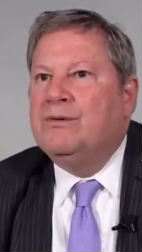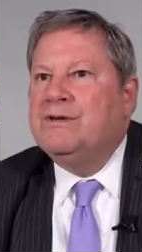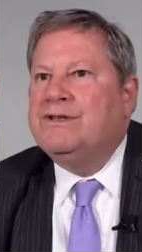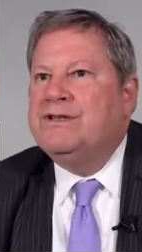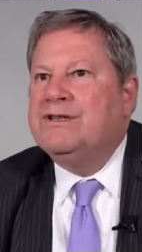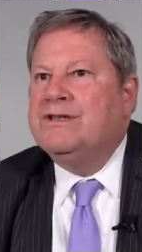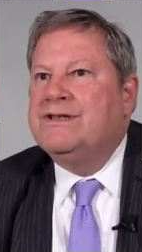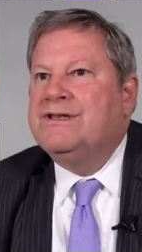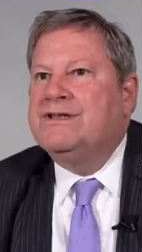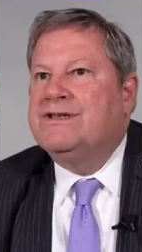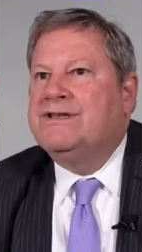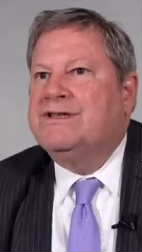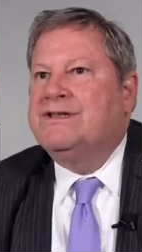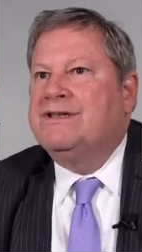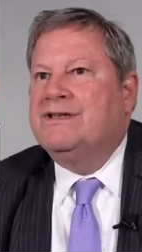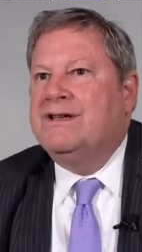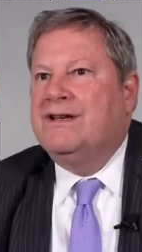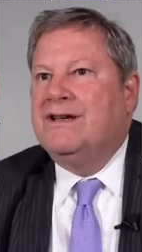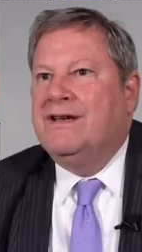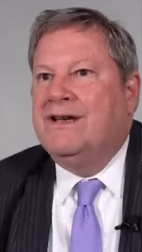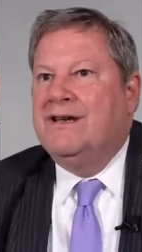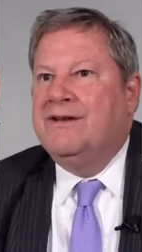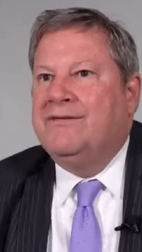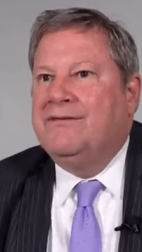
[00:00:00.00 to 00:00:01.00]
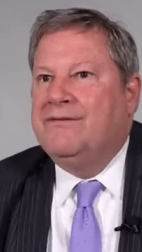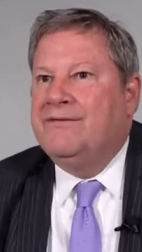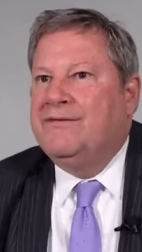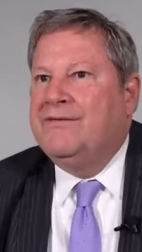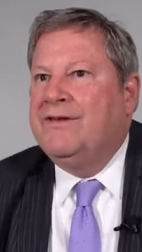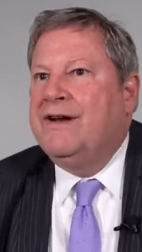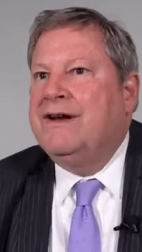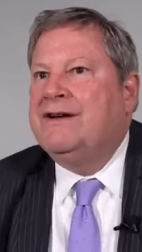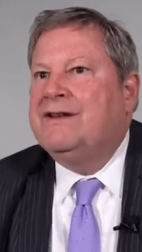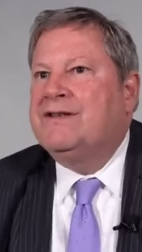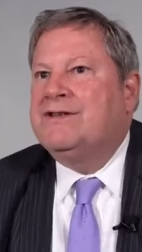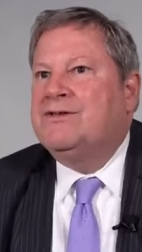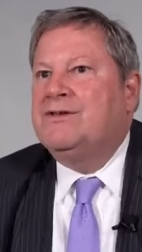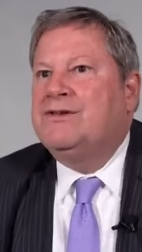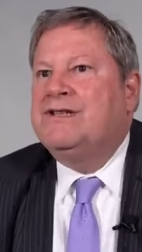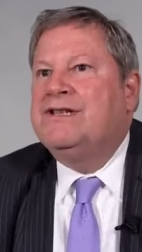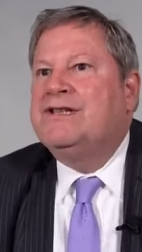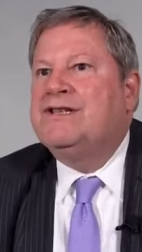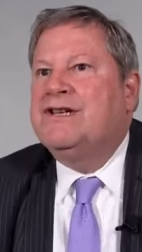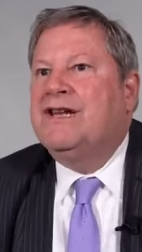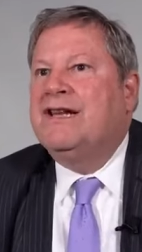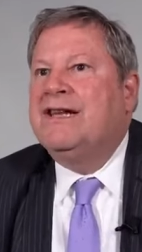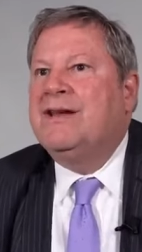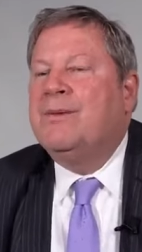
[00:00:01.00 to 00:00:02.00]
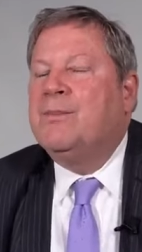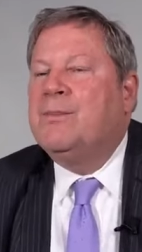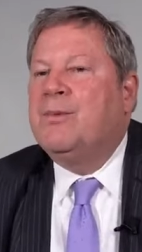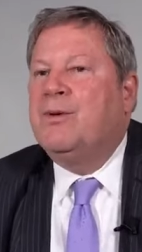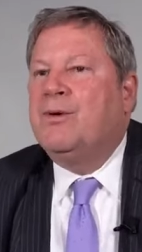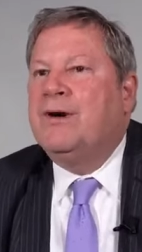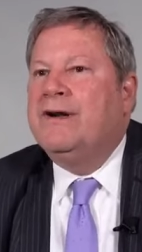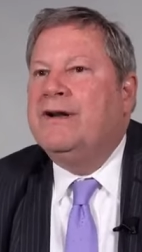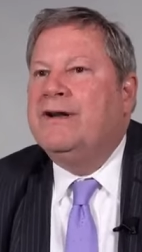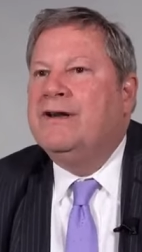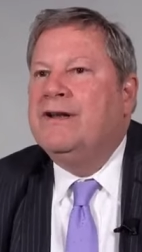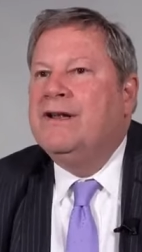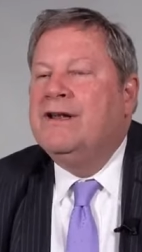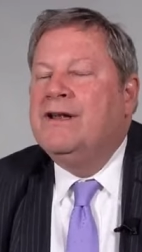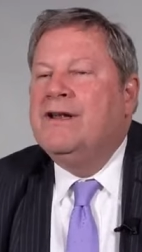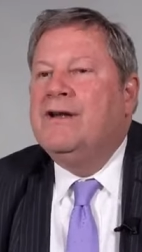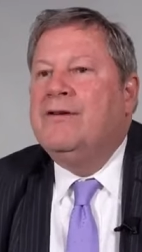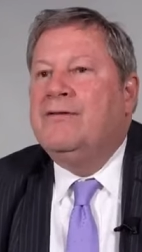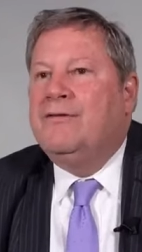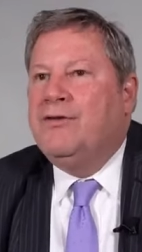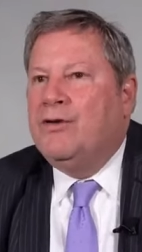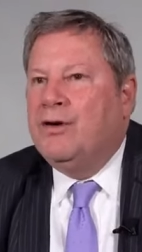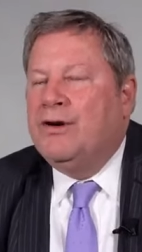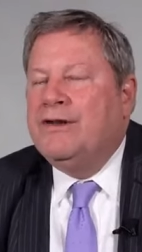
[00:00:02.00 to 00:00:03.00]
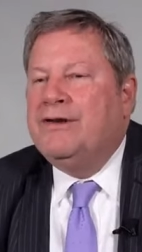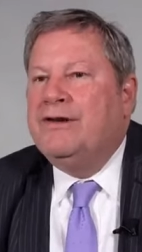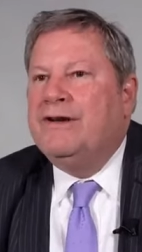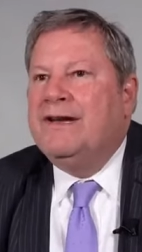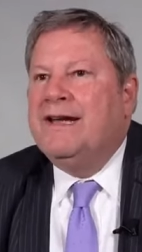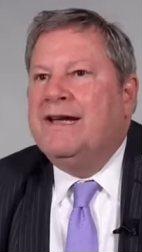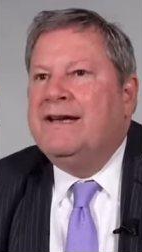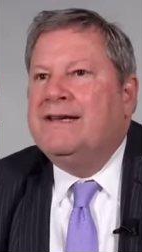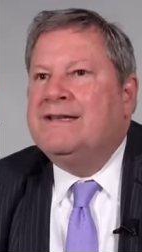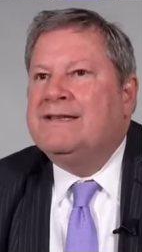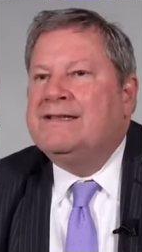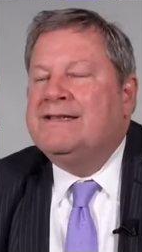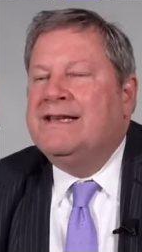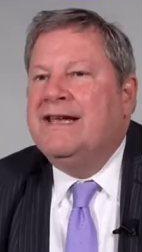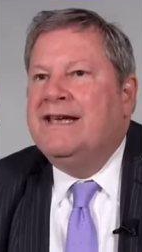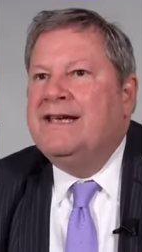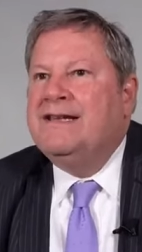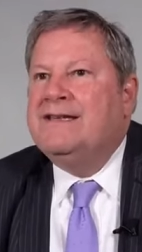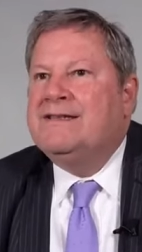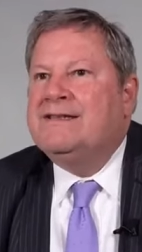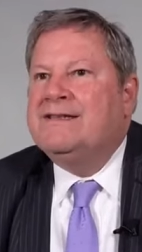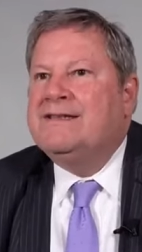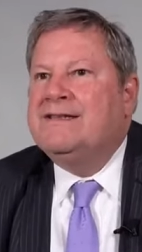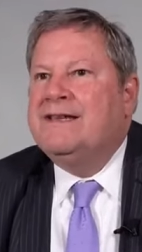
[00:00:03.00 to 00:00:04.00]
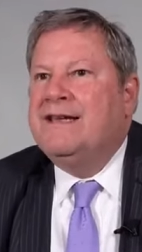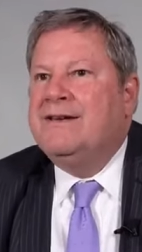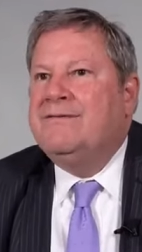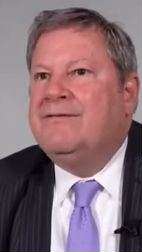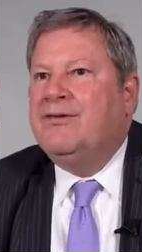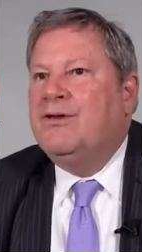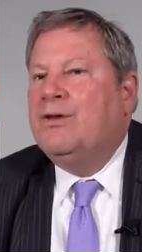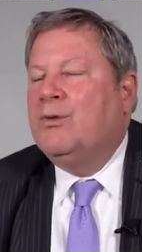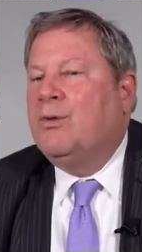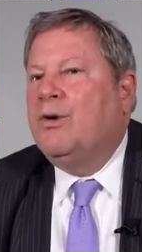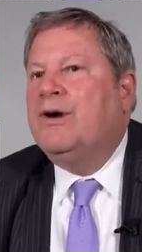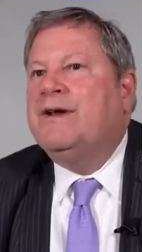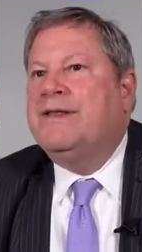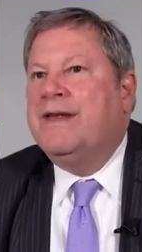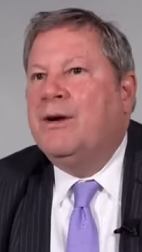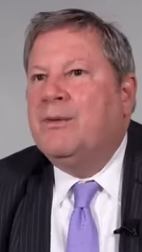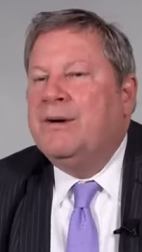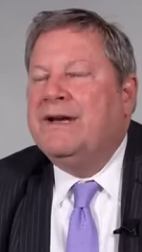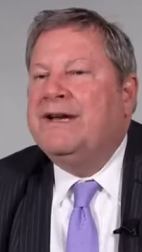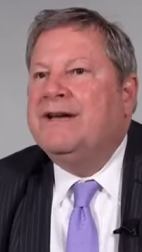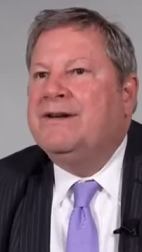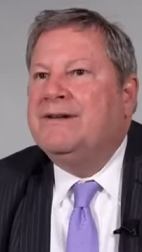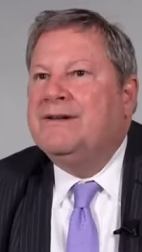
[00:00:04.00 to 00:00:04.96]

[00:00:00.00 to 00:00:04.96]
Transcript: which is uh, very strategically important for the United States and for the work that we